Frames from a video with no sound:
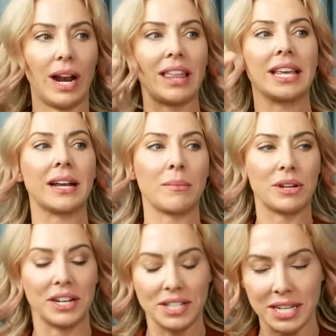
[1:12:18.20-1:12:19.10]
I think I'm
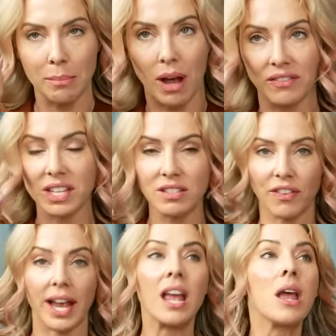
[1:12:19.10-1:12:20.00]
going to step off this
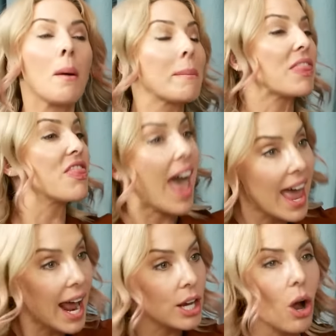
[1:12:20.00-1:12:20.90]
flight. But
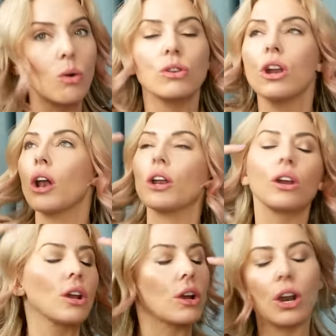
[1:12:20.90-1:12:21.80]
then I go, no, no,
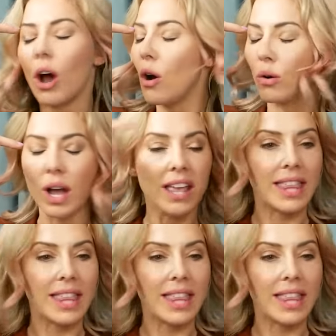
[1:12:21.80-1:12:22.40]
no, no, no.